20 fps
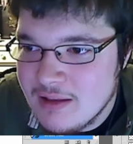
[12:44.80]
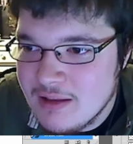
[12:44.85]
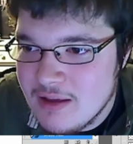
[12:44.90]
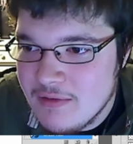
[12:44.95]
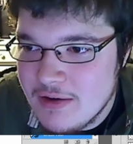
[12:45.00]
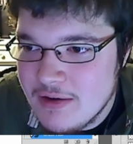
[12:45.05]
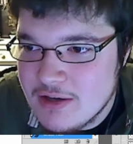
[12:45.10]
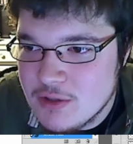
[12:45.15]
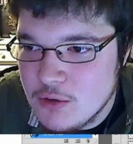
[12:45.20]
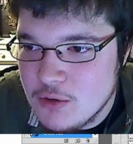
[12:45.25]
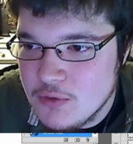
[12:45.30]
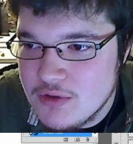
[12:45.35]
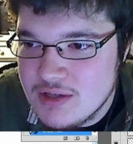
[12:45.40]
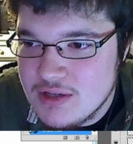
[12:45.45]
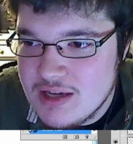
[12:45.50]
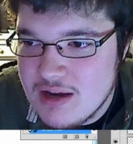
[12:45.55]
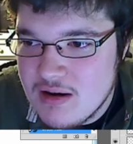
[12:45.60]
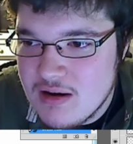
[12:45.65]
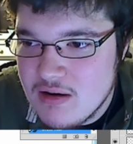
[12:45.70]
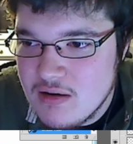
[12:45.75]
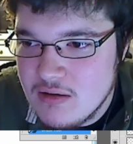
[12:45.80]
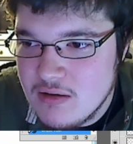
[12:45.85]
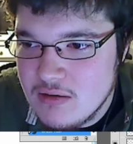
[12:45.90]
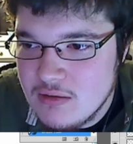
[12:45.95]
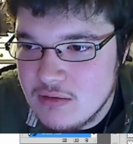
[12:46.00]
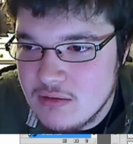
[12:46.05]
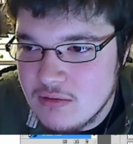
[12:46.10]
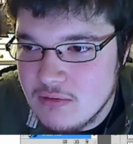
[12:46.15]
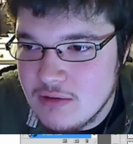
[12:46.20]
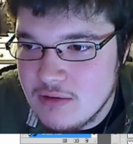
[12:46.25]
If I just hold this here,
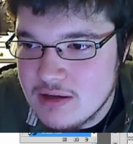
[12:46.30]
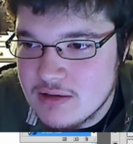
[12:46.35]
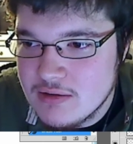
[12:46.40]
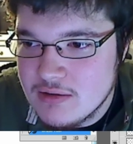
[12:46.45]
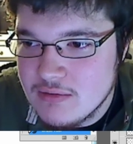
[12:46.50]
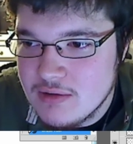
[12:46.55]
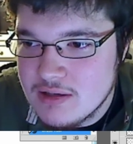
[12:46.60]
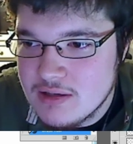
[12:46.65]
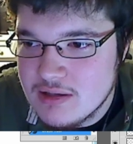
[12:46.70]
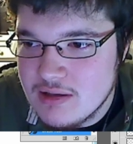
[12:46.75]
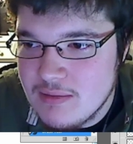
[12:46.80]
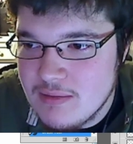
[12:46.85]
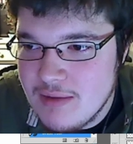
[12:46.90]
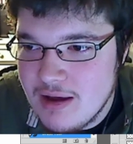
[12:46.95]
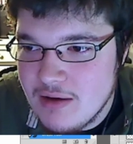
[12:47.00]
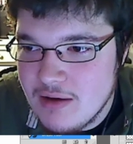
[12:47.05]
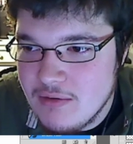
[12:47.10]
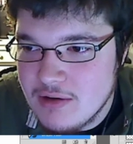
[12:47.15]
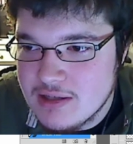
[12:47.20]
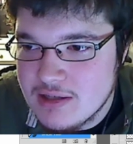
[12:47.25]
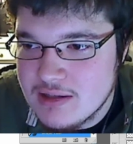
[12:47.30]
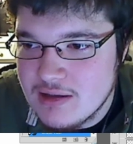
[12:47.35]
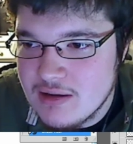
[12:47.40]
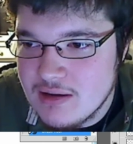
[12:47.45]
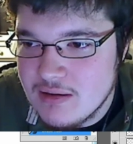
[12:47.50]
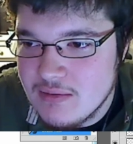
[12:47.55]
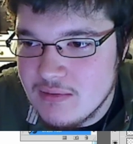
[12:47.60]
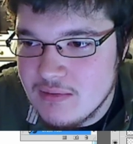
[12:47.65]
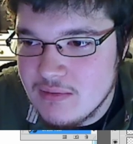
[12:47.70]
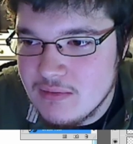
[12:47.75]
watch the mount, watch
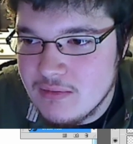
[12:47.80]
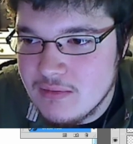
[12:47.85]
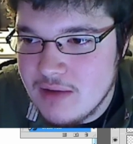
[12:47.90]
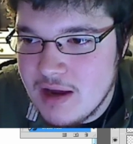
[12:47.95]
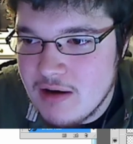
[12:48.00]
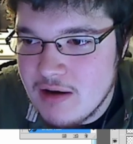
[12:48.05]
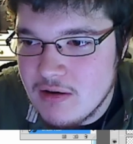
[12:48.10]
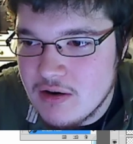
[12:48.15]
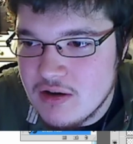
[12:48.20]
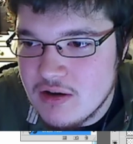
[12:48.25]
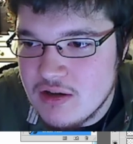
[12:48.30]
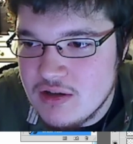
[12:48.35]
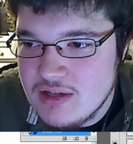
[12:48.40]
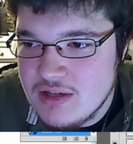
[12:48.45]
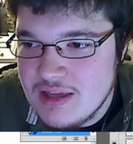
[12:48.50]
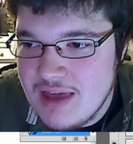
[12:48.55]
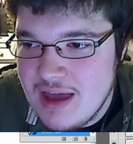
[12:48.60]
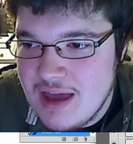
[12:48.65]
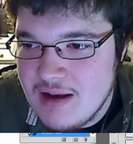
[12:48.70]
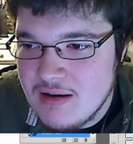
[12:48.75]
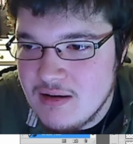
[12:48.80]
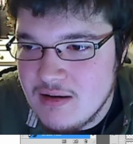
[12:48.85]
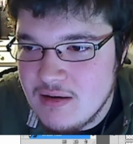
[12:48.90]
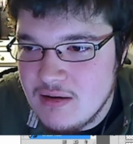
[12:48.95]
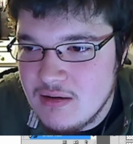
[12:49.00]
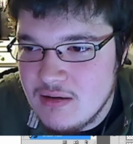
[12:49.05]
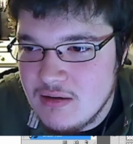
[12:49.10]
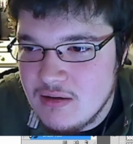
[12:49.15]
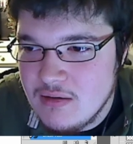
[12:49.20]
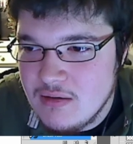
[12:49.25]
the arrow. You see that?
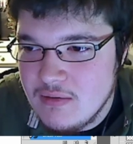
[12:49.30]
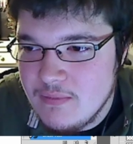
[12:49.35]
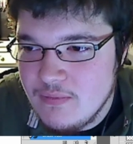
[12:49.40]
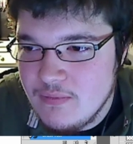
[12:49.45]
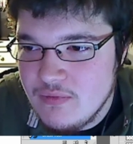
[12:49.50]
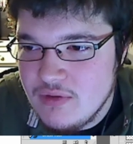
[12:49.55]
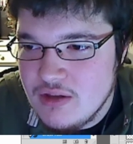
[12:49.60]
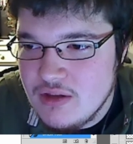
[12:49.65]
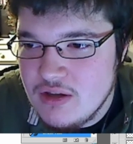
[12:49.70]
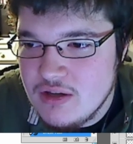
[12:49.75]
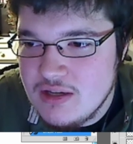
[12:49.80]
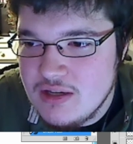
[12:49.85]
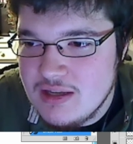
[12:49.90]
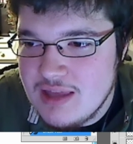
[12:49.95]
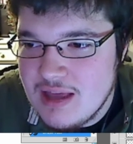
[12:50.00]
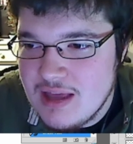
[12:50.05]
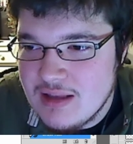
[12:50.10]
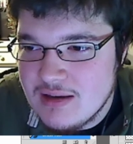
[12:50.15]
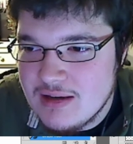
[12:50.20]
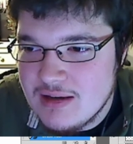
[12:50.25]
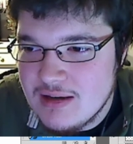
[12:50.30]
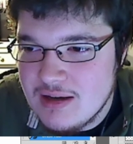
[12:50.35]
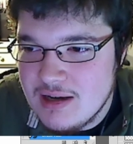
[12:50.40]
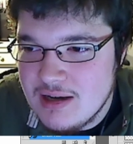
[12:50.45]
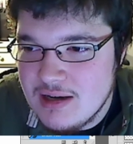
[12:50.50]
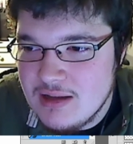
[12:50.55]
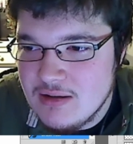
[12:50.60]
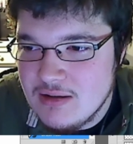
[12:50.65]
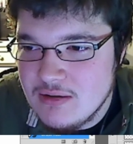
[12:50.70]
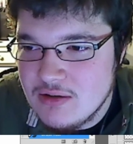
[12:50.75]
You see that
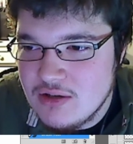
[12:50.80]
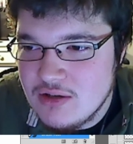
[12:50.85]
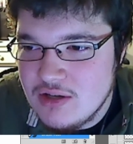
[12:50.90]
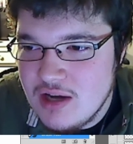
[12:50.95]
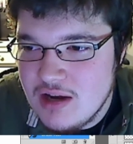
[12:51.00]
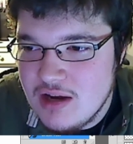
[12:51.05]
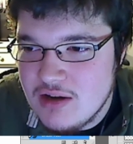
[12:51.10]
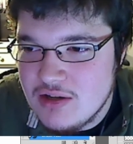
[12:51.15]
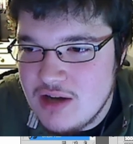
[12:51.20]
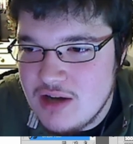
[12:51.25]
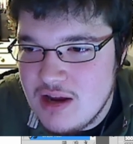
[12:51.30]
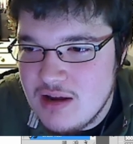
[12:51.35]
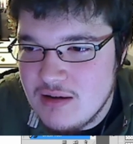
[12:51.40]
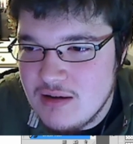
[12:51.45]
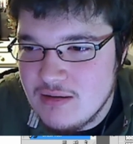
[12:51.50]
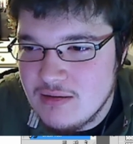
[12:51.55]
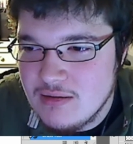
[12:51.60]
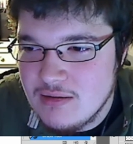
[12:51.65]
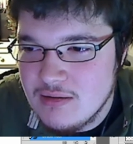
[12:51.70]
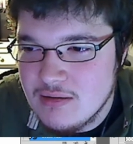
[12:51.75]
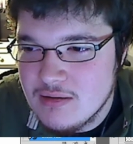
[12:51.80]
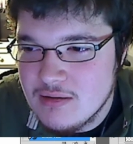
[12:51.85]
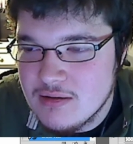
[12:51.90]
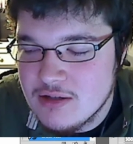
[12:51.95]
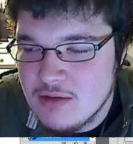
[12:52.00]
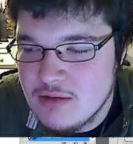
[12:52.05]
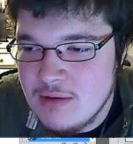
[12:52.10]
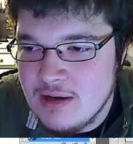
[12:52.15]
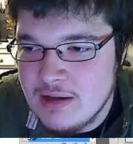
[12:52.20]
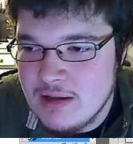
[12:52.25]
tiny little shake?
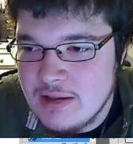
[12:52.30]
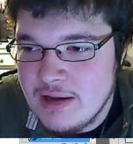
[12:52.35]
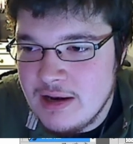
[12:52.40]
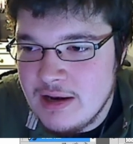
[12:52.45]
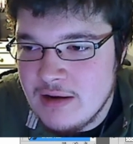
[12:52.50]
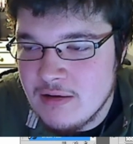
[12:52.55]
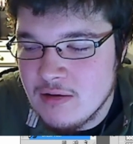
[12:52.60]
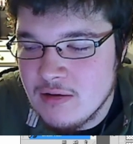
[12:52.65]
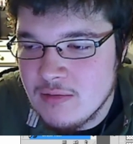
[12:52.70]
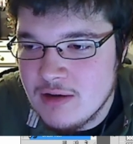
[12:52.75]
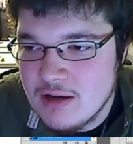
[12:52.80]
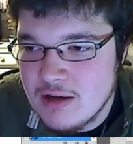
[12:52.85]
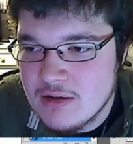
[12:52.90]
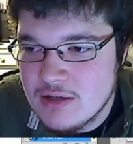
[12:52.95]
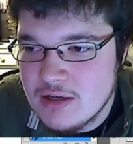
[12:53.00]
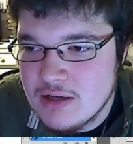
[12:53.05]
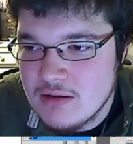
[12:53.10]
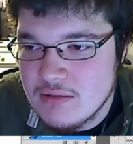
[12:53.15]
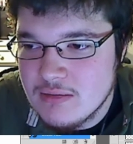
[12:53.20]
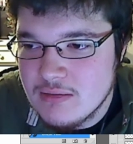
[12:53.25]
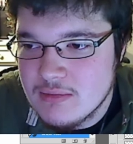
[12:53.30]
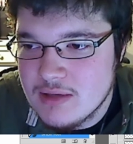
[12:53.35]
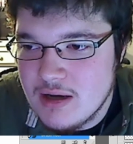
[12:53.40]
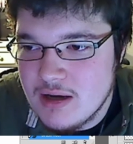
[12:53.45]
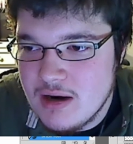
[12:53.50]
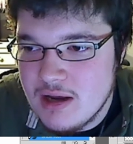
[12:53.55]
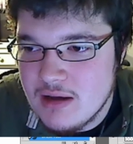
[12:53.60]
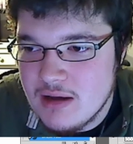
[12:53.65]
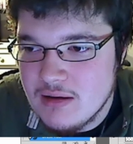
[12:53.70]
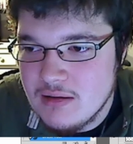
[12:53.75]
Zoom in on that editing room, Kakujo.
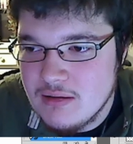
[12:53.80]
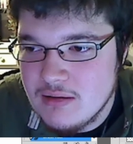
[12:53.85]
Sorry.